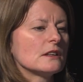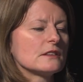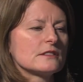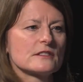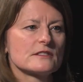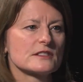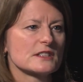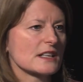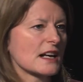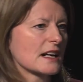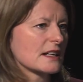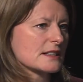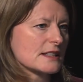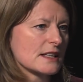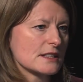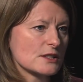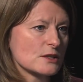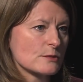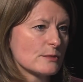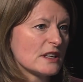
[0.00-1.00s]
there's an
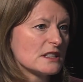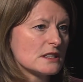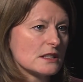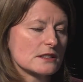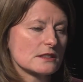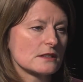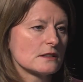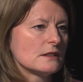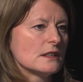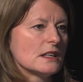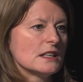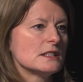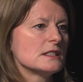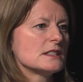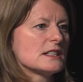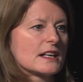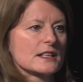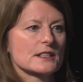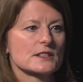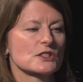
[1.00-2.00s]
access to medicine
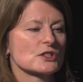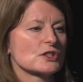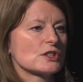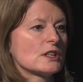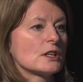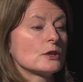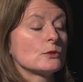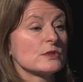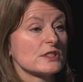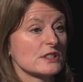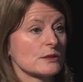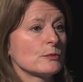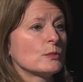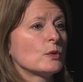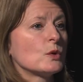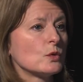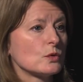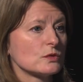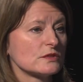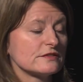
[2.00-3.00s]
index that I know was
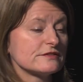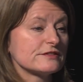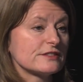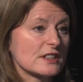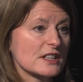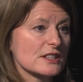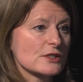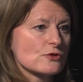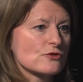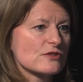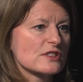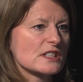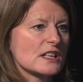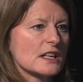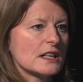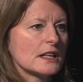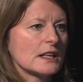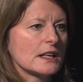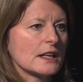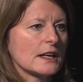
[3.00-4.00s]
important for
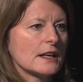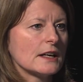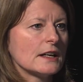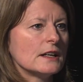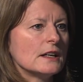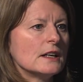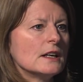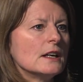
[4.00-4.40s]
AstraZeneca.